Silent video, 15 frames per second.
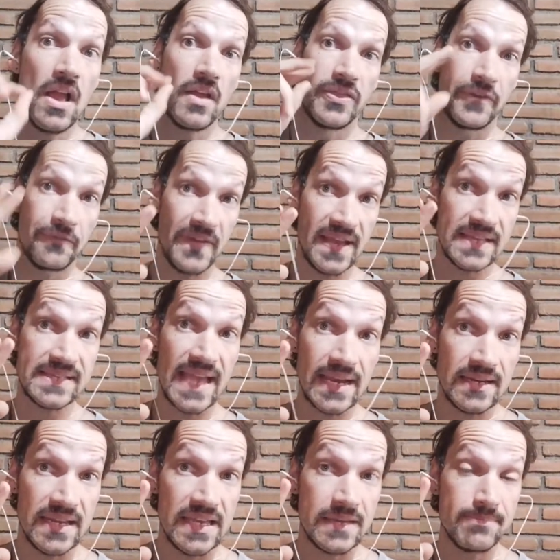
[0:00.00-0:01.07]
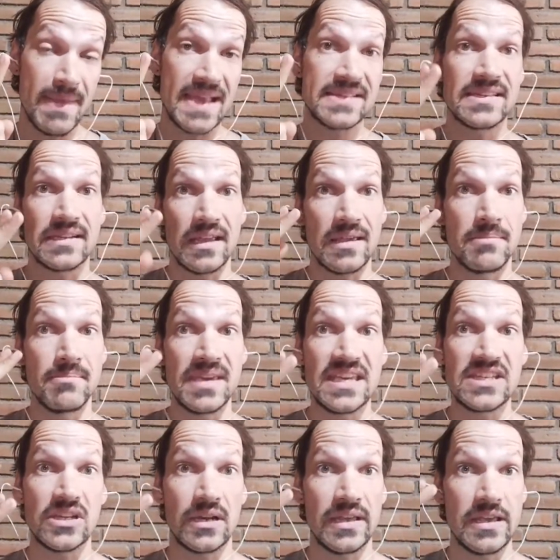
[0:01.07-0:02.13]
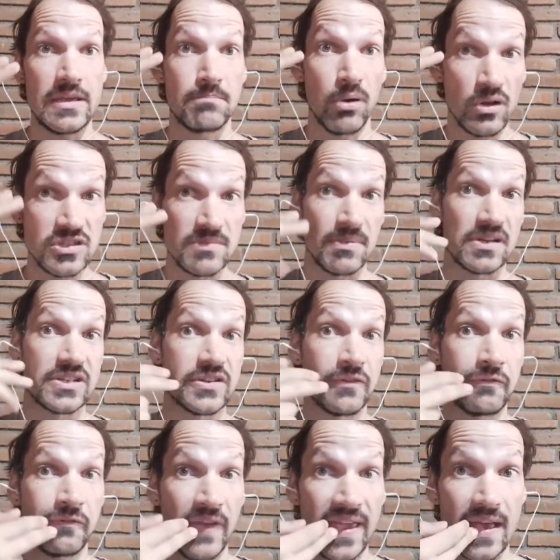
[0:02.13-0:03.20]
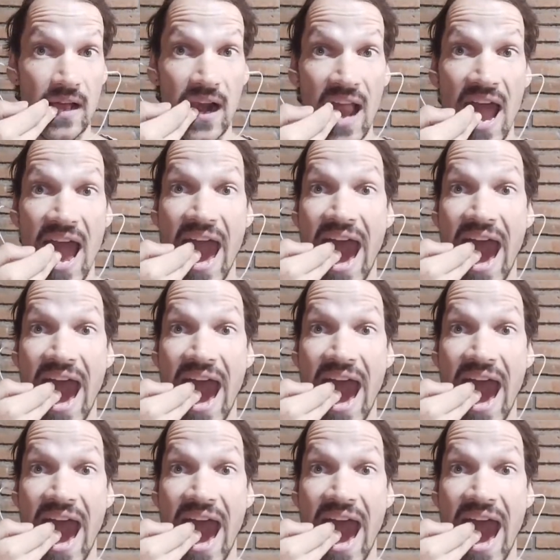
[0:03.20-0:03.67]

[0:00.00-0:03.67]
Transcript: The finger technique makes it immediately possible to feel